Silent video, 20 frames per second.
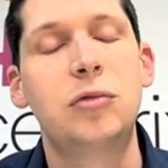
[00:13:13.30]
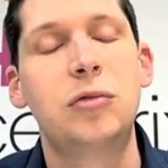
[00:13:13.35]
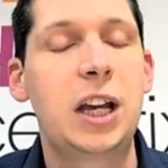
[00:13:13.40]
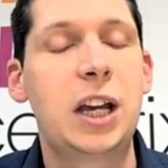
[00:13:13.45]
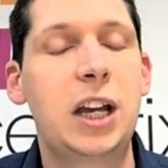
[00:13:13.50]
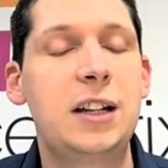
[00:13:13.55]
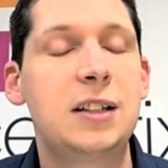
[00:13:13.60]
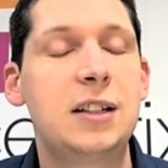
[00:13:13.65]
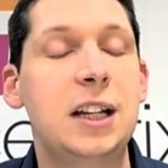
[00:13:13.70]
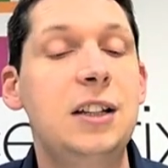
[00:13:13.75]
the
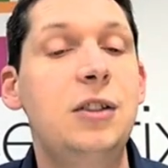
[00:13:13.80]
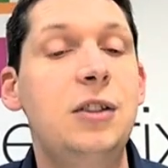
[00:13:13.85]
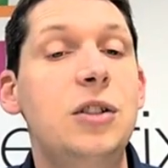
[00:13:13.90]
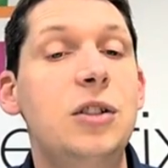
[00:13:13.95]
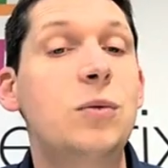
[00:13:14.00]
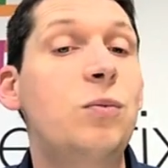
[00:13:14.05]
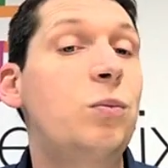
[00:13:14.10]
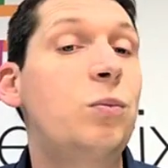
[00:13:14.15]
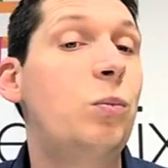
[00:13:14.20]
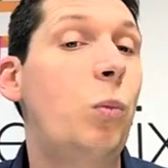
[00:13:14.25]
day-to-day
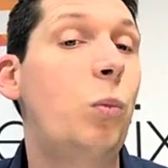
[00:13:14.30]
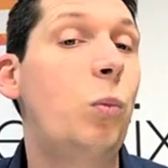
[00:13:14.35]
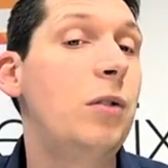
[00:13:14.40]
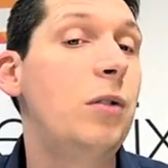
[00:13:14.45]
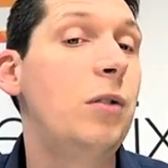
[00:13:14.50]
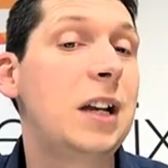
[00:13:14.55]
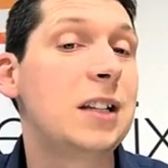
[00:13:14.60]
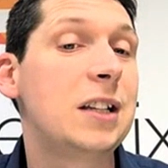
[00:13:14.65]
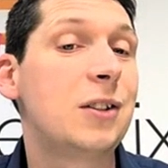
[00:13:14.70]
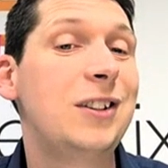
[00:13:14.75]
users,
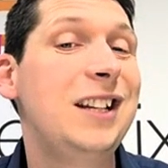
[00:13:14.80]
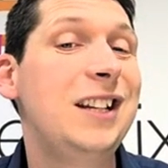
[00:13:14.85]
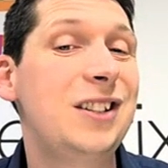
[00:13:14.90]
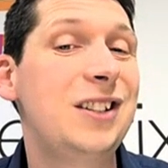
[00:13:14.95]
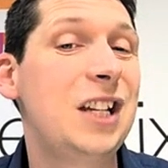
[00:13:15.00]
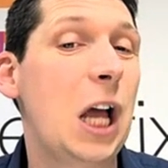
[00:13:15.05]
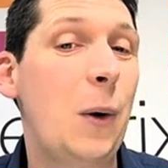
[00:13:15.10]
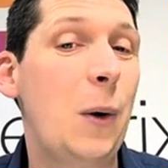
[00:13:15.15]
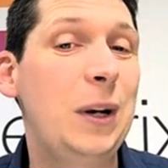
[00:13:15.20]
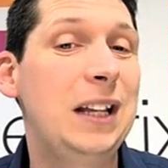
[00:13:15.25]
won't necessarily need
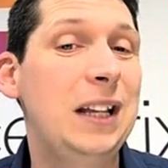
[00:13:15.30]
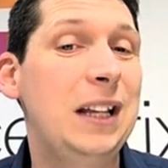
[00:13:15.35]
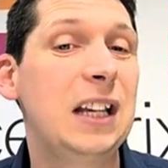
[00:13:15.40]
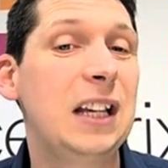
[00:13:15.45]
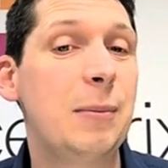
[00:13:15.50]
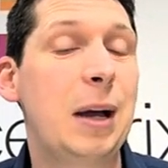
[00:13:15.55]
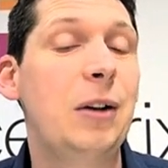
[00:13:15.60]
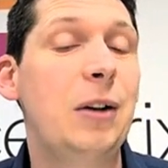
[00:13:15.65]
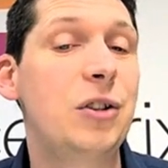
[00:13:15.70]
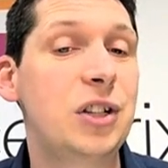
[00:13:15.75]
to know
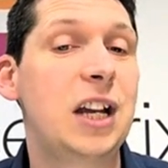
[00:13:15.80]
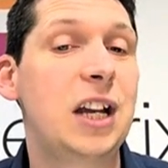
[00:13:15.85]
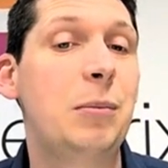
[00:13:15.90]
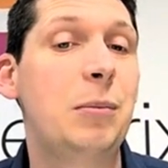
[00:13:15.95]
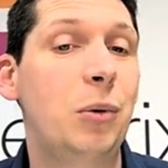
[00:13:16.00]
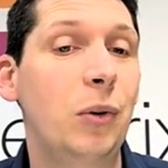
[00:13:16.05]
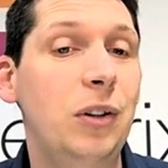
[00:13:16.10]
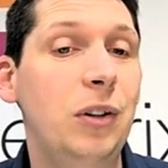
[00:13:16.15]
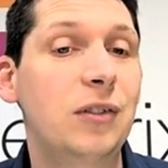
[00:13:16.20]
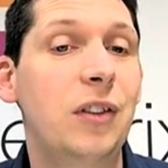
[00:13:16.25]
anything about
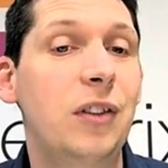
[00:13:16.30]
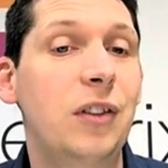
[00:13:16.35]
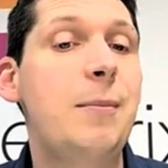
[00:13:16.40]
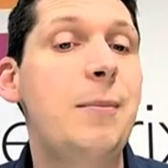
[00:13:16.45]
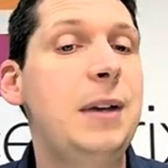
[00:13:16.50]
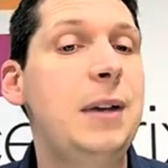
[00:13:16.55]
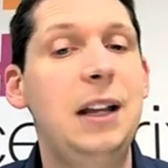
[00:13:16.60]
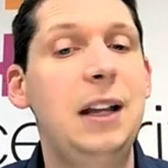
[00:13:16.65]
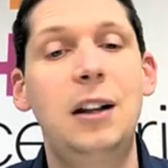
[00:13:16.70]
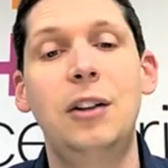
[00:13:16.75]
SharePoint. To
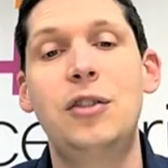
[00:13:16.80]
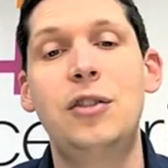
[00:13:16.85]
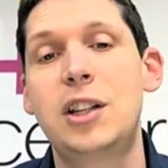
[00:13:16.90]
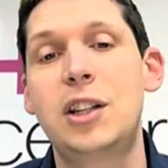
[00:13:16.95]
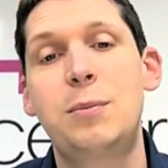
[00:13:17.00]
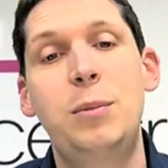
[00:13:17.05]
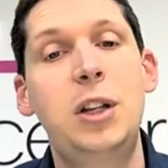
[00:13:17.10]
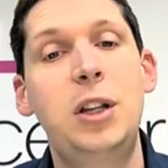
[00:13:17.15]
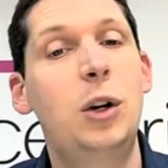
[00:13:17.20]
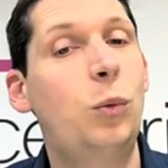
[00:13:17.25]
them, it'll
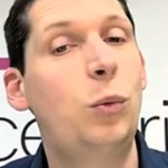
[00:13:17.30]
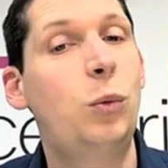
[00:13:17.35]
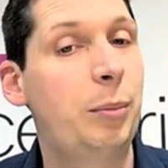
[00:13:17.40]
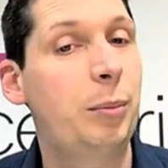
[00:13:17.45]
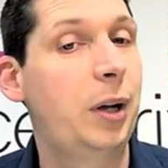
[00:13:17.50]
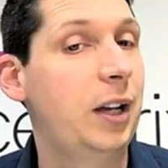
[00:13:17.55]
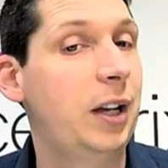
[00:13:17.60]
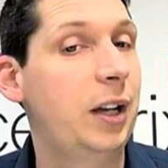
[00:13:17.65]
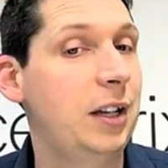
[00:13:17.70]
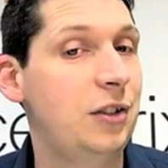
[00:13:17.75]
just be a
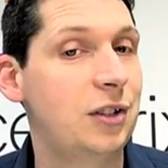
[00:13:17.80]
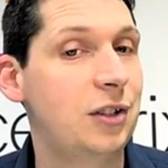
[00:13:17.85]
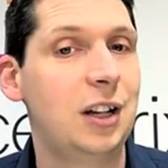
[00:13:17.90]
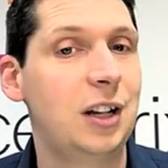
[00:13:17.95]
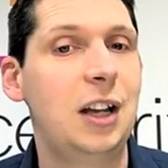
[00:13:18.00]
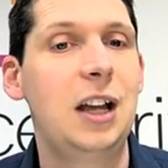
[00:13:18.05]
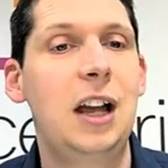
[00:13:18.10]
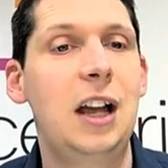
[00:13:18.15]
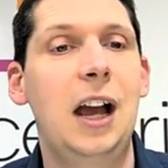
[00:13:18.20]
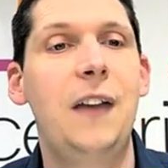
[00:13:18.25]
web page
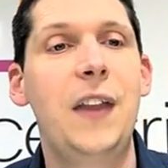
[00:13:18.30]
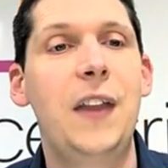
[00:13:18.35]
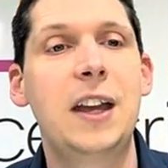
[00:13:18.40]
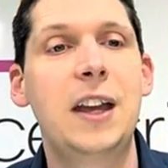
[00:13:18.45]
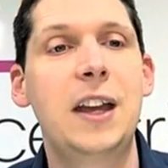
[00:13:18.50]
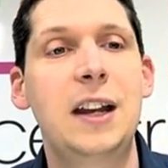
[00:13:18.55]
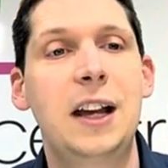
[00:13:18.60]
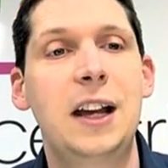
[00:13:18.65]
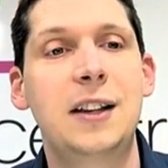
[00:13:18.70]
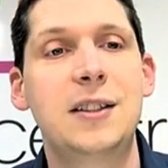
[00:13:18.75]
and
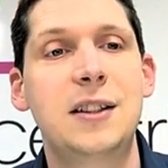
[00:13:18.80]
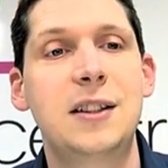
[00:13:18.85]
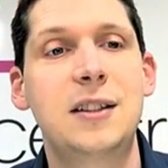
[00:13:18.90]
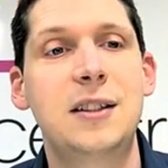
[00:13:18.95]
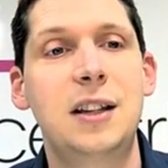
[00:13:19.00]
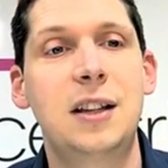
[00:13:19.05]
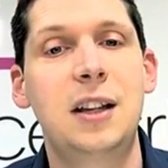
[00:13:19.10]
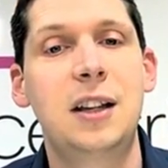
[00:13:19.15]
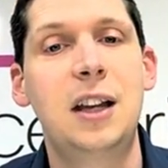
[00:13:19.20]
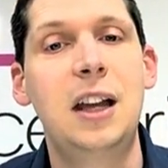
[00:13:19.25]
they can
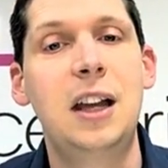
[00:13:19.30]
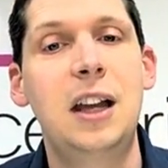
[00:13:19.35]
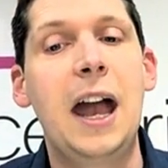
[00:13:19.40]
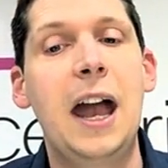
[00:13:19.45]
access it.